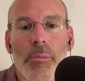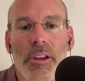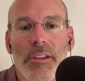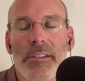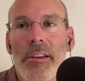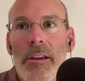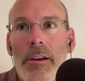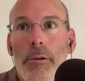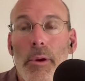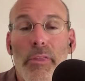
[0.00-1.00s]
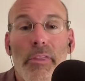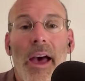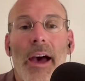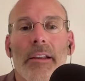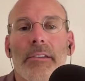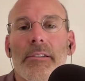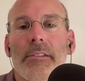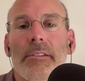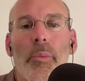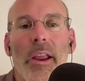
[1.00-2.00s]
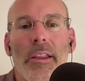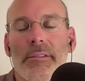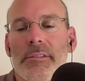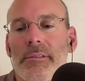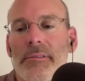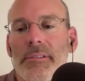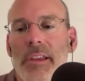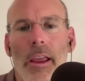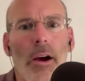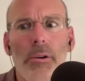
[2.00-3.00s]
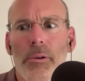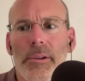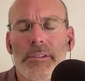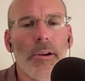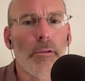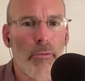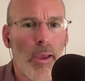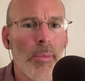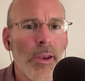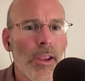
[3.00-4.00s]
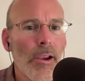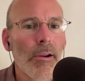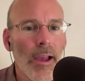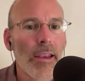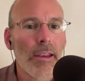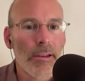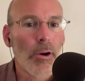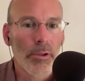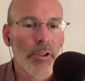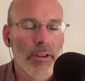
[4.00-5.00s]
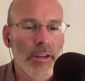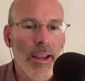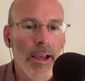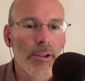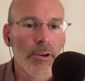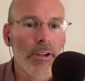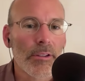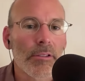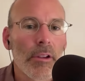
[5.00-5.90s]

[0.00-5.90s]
Because with that, our brains say, oh, is there a famine here? I need to hold on to calories,